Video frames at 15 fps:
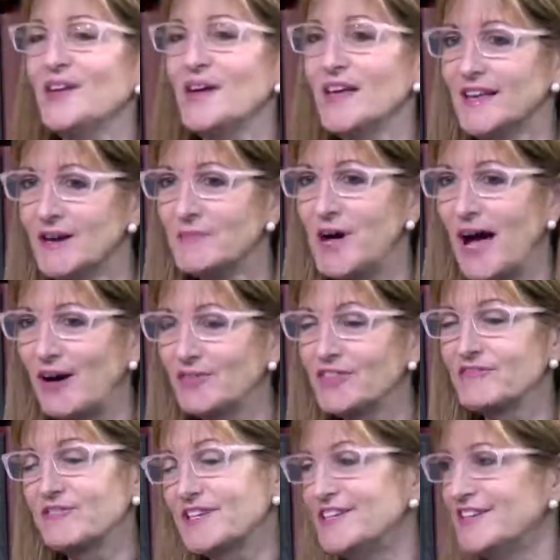And about
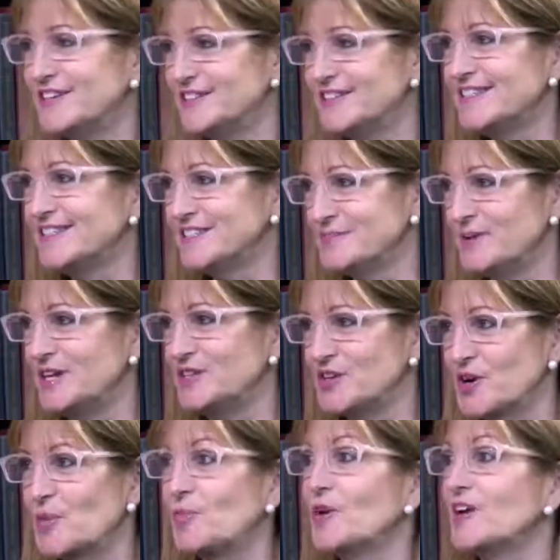3 years into my term, we